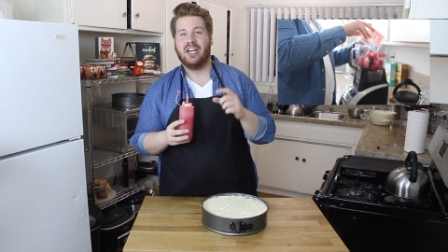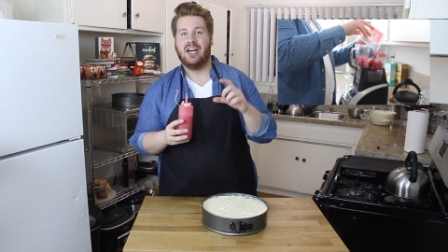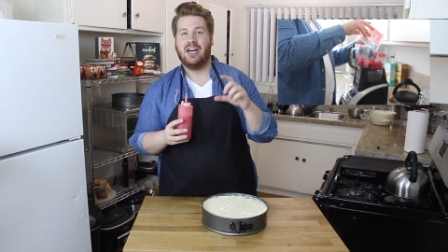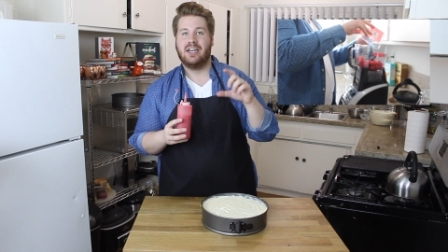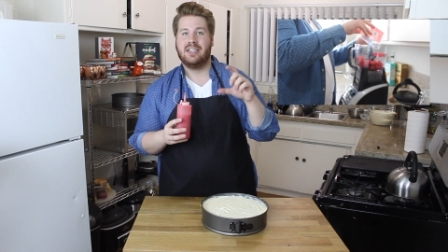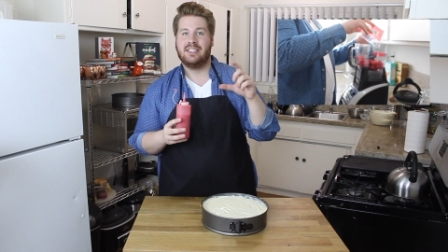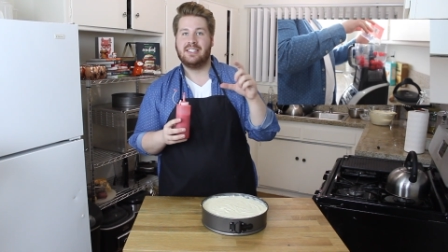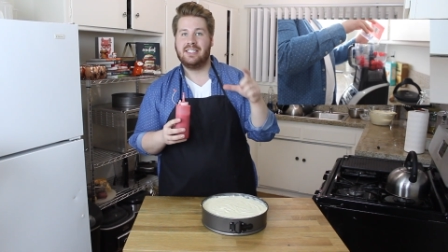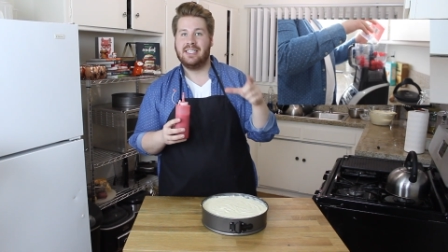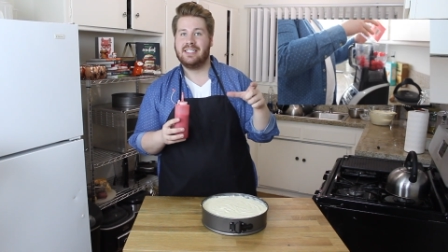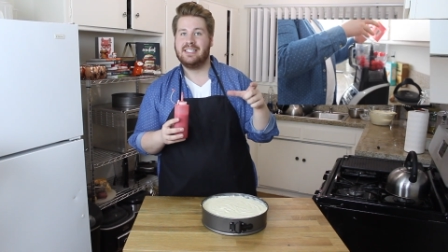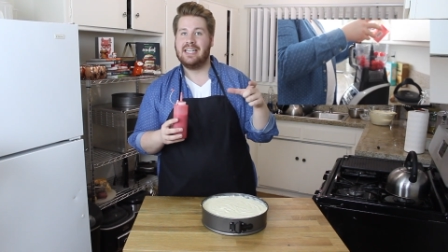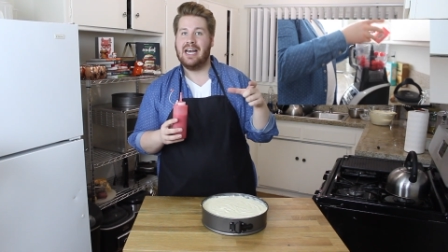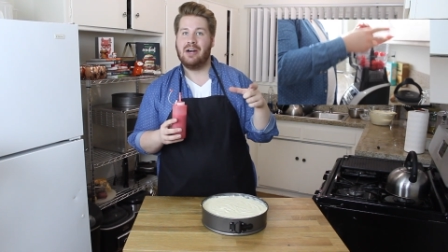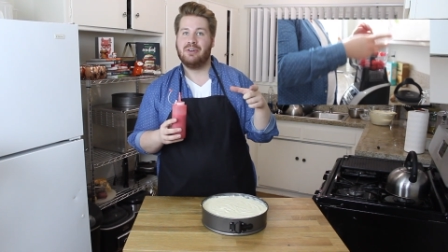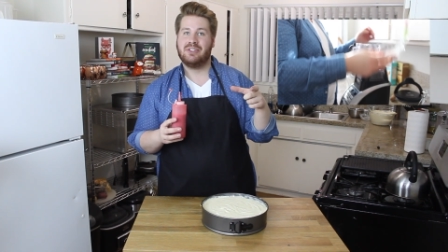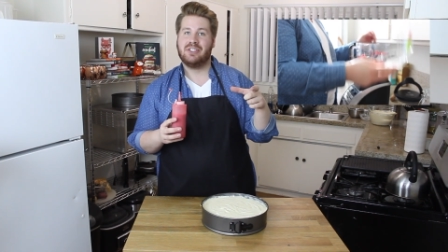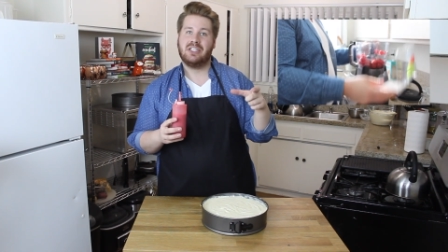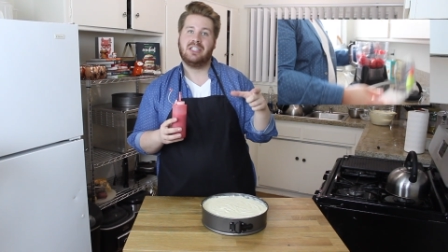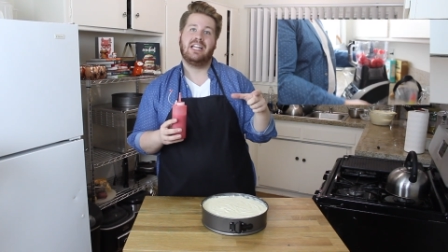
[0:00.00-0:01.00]
a
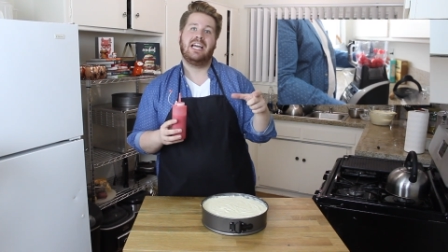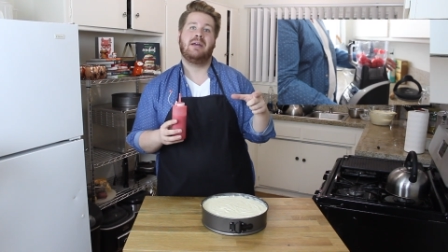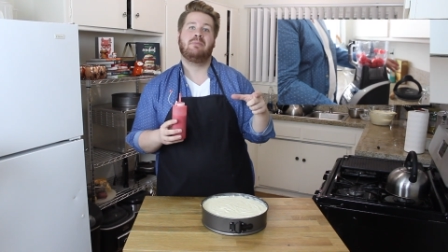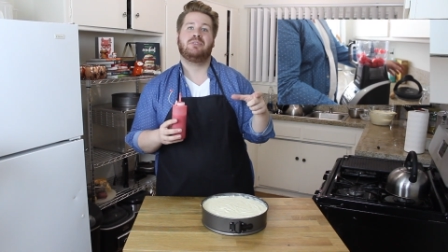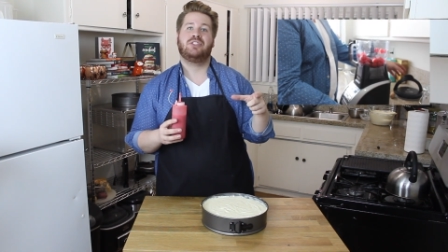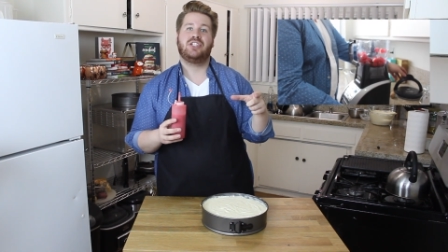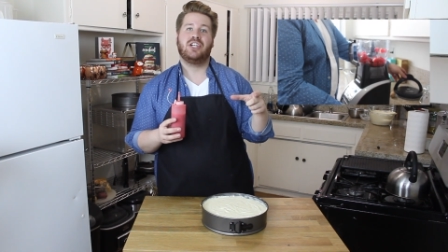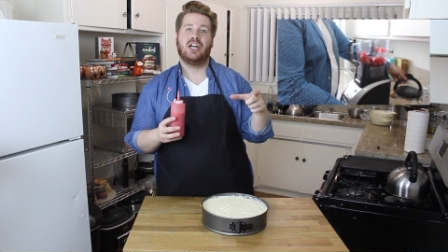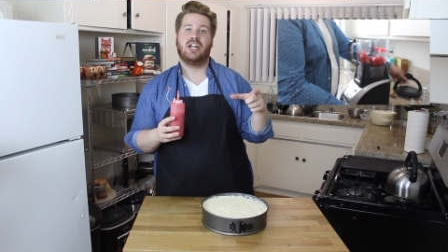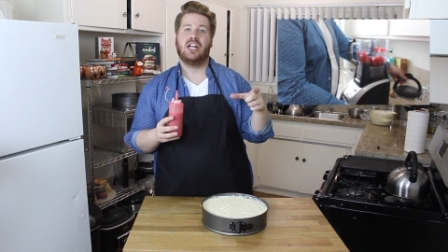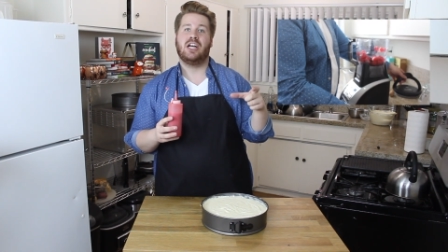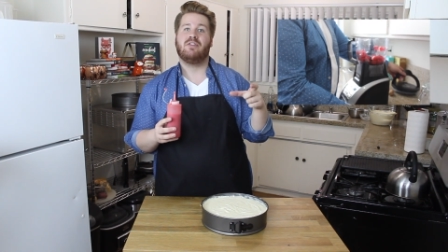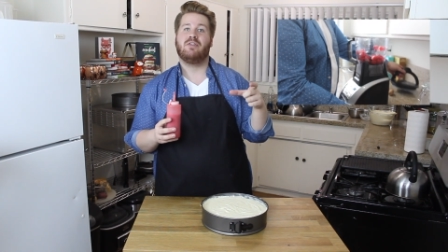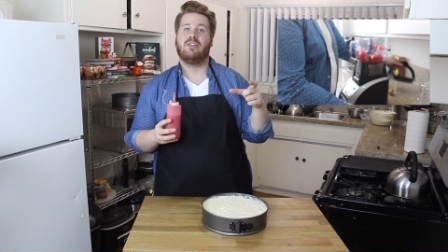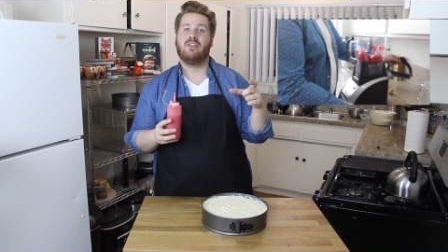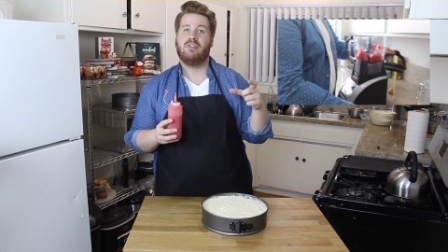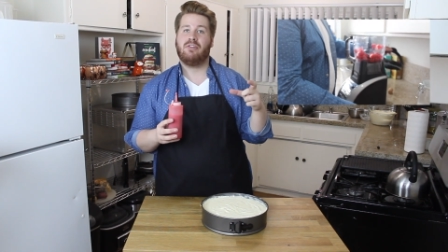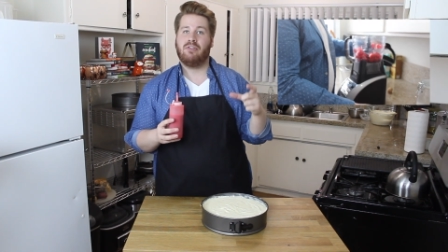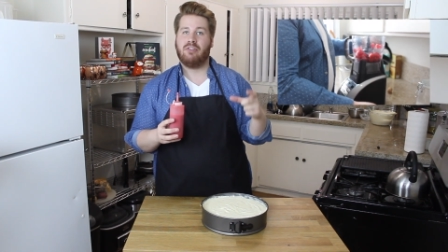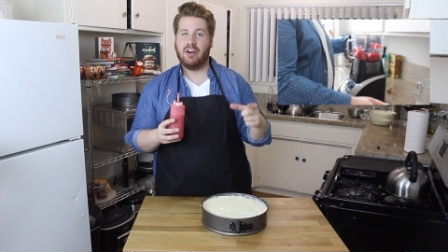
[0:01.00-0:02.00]
6-ounce clamshell
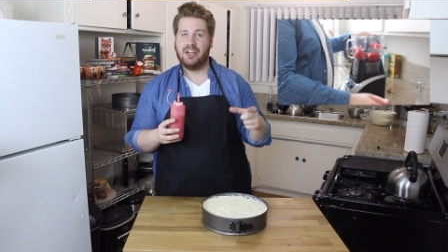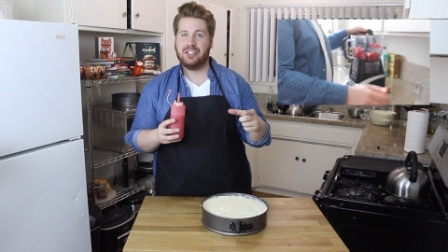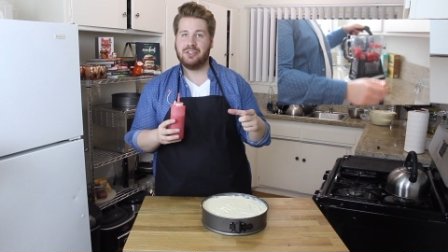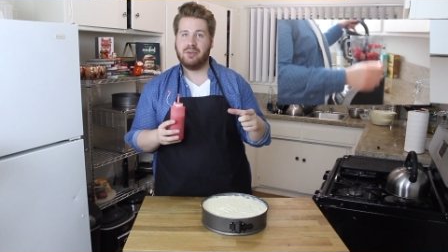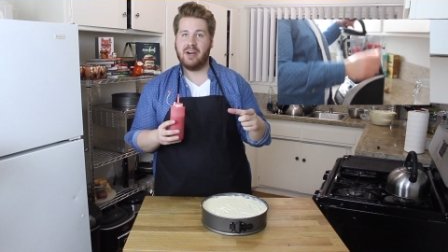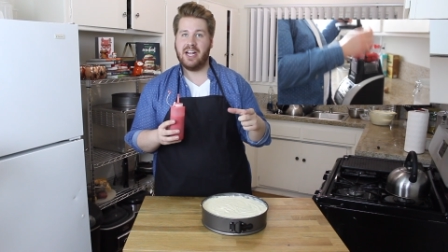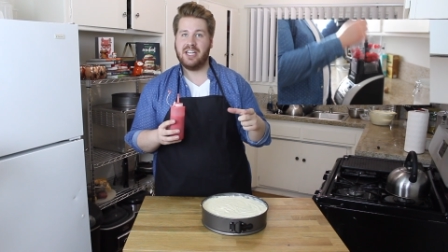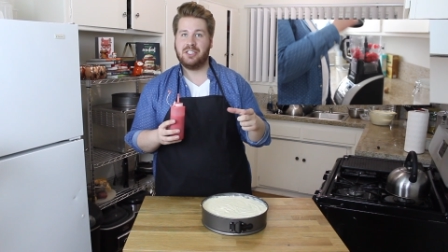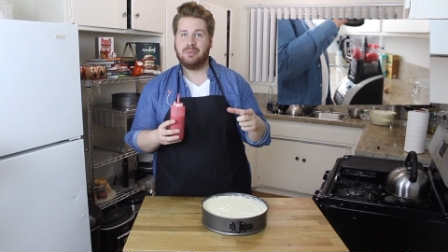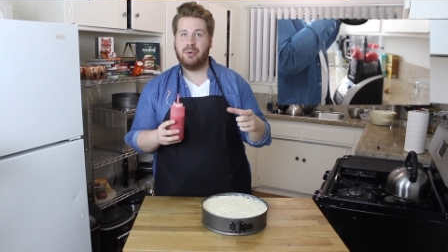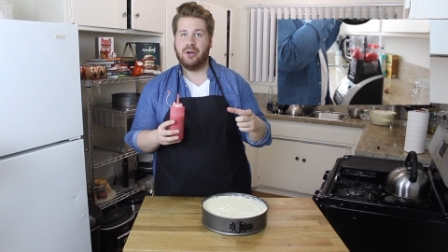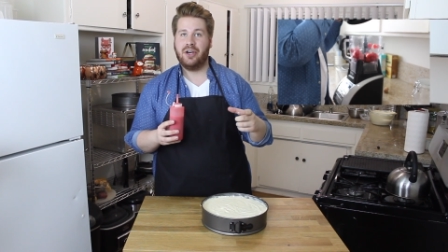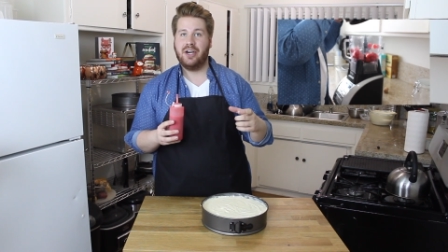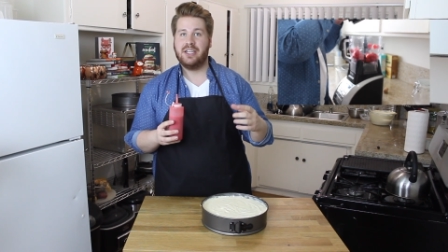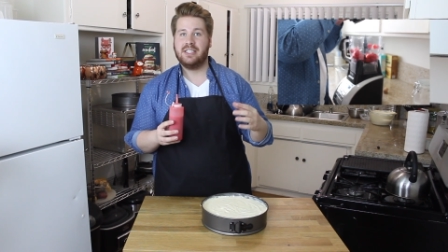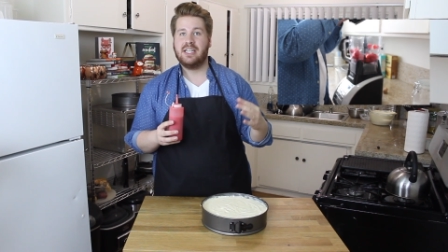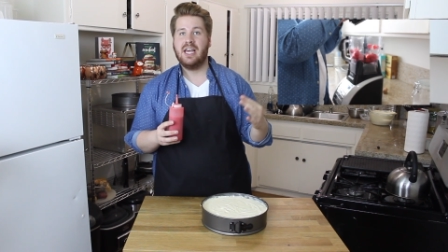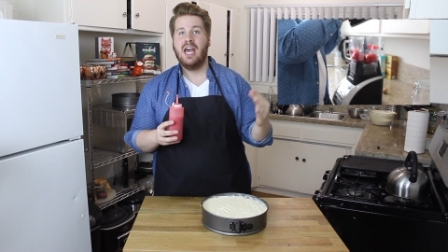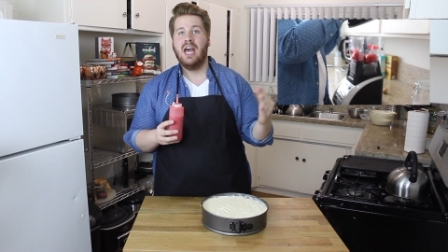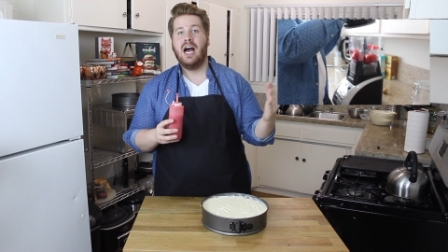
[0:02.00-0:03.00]
of fresh
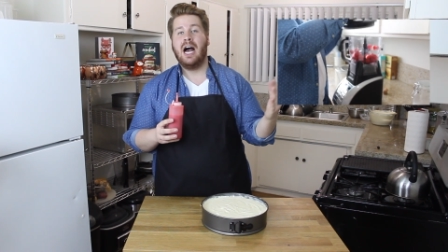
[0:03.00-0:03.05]
raspberries.